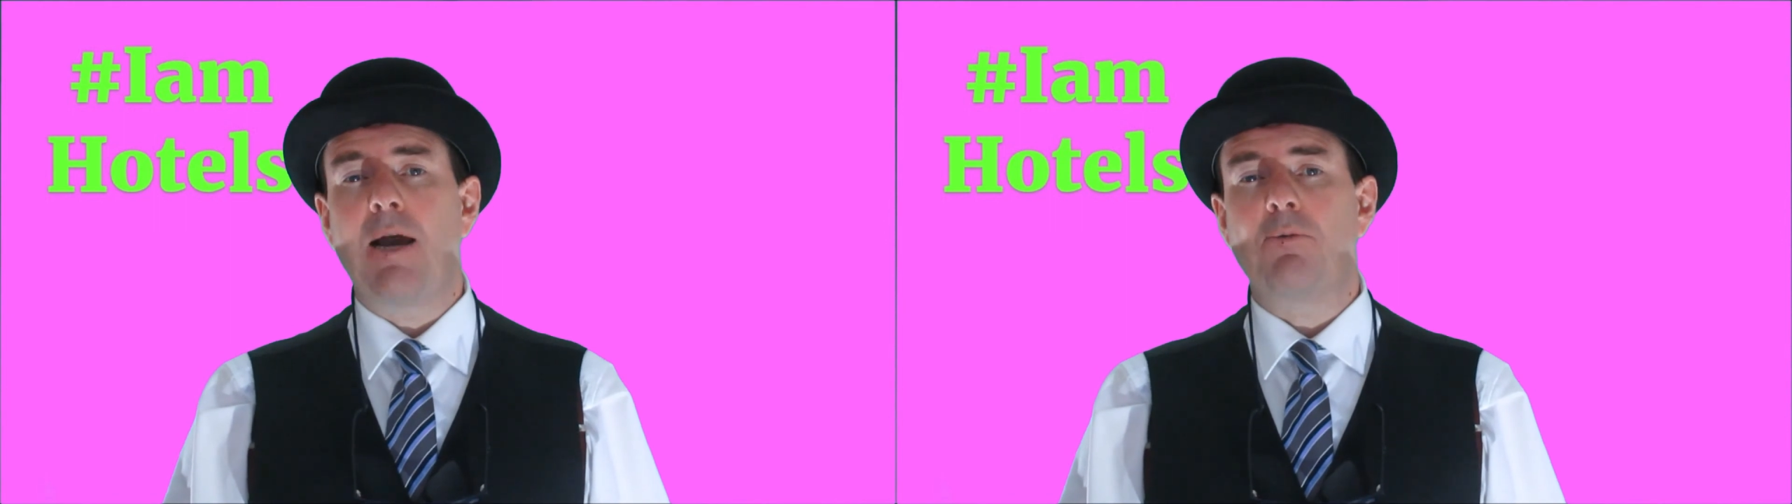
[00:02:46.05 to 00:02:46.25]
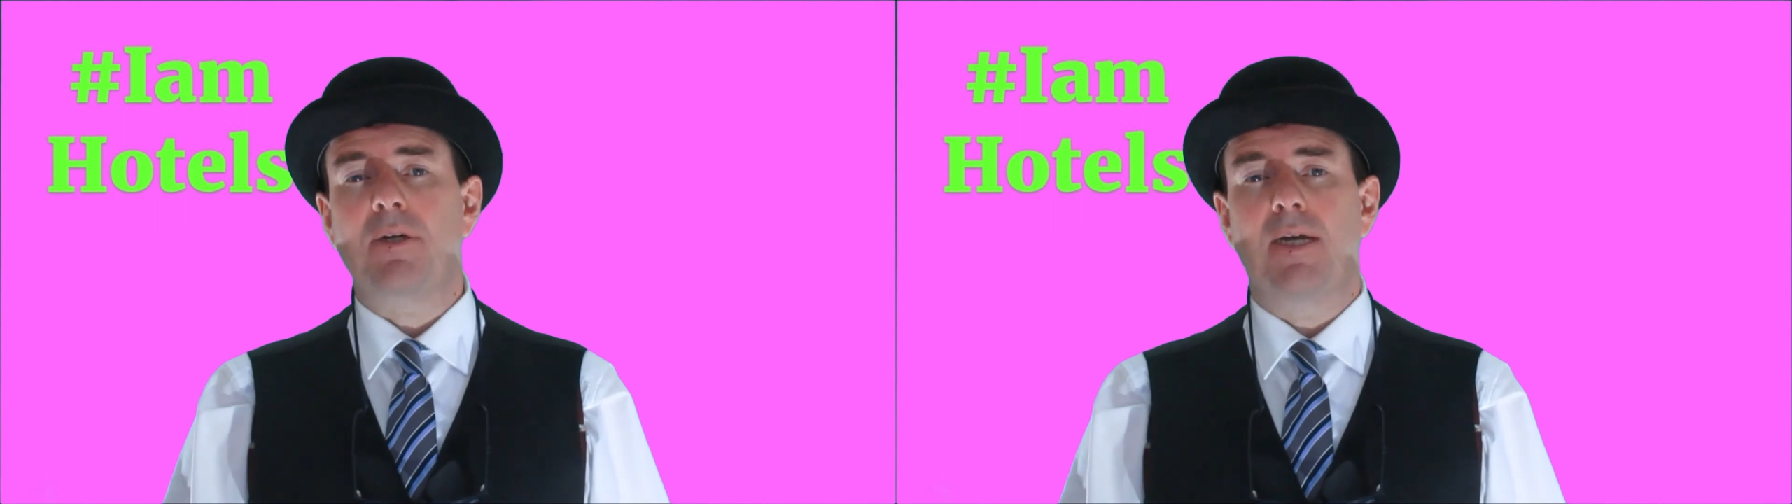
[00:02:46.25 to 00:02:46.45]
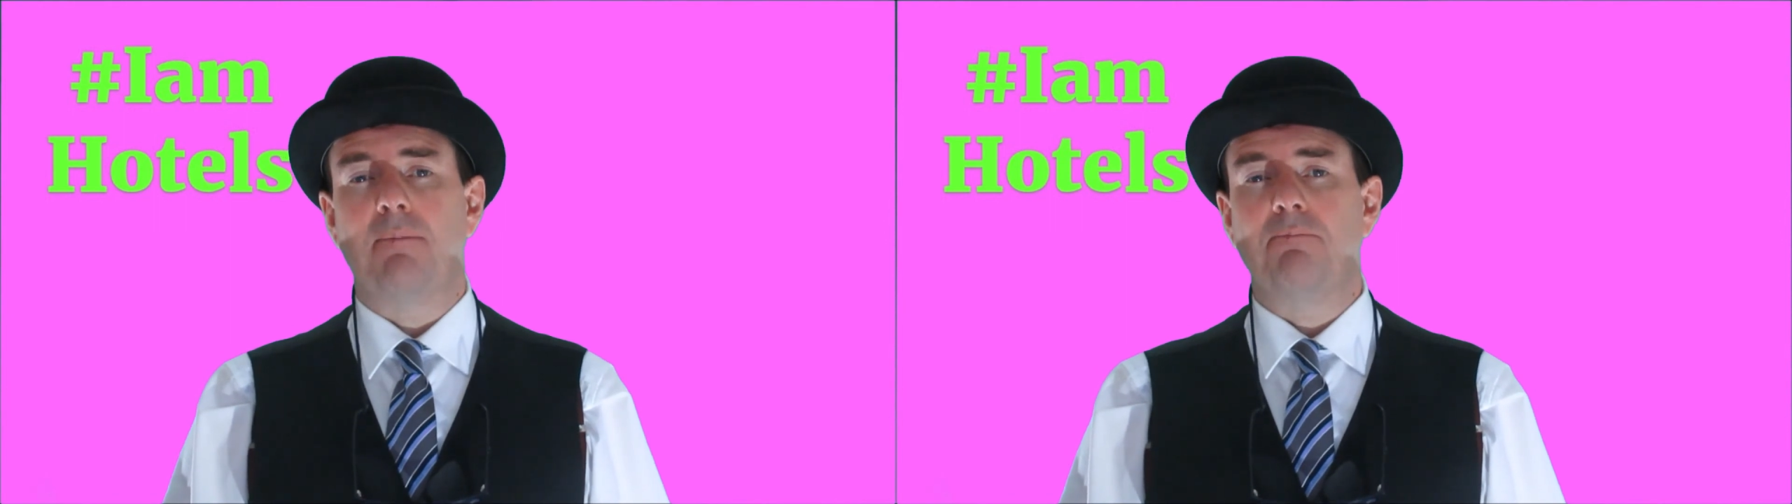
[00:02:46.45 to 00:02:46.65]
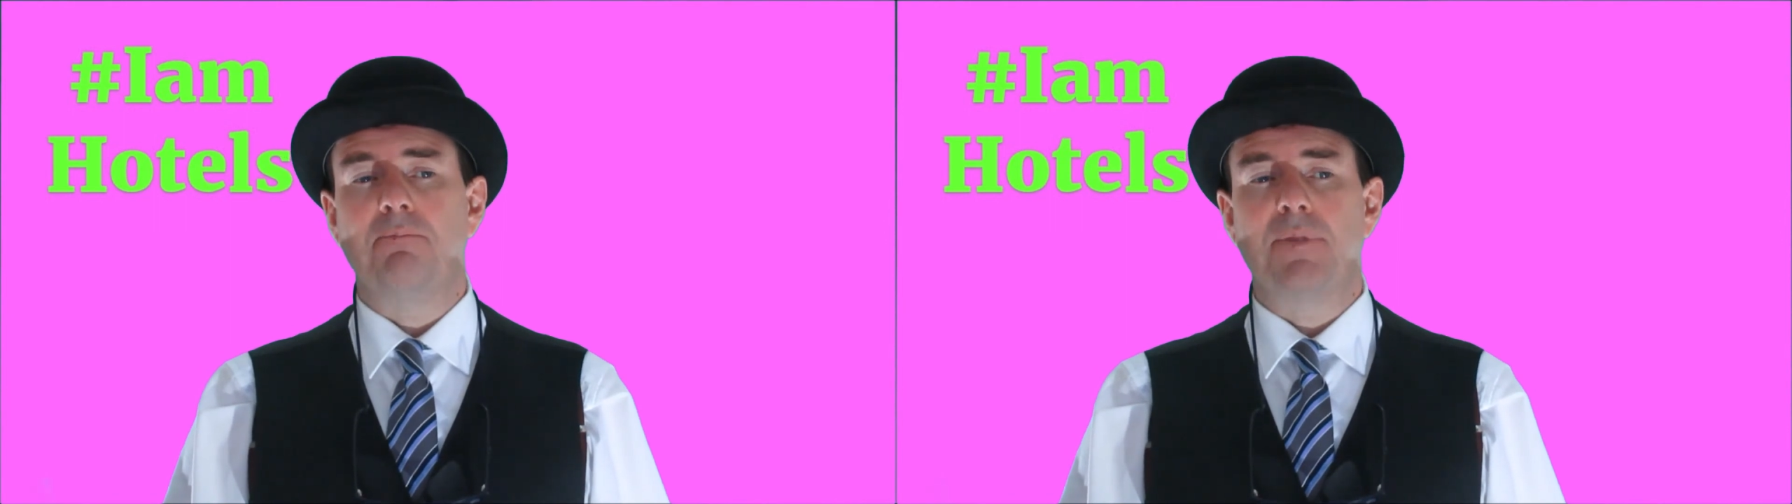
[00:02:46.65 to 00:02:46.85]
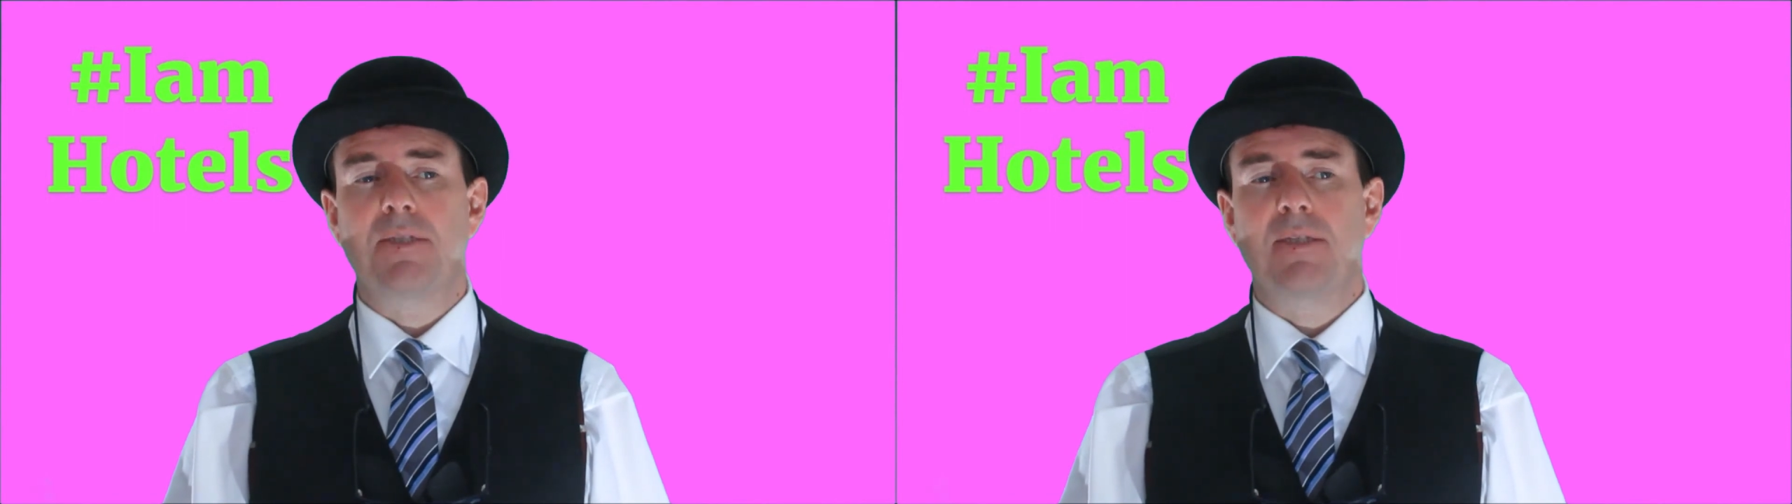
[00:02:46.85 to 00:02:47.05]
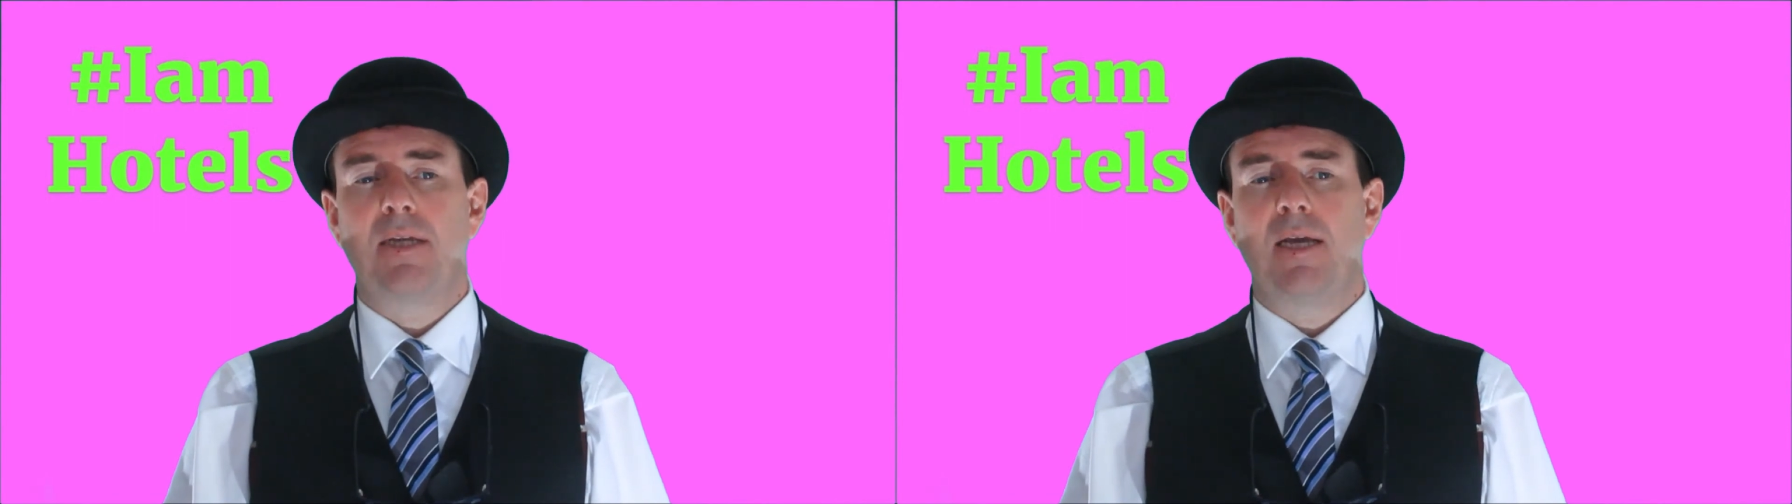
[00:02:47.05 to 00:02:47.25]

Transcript: outcomes.